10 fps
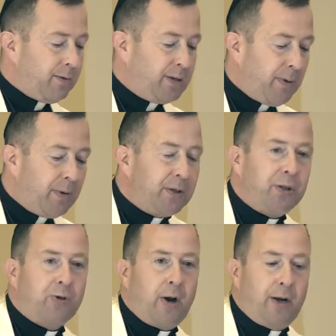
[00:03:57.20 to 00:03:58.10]

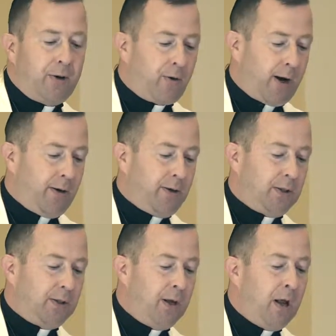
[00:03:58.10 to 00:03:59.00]
demonstrate
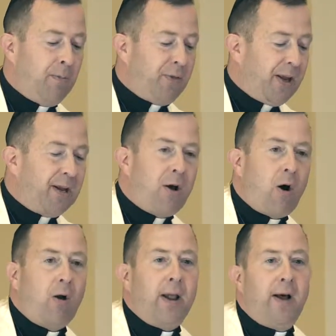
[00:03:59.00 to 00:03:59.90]
greatness, but they
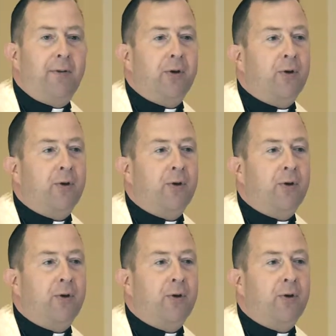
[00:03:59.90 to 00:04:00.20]
call out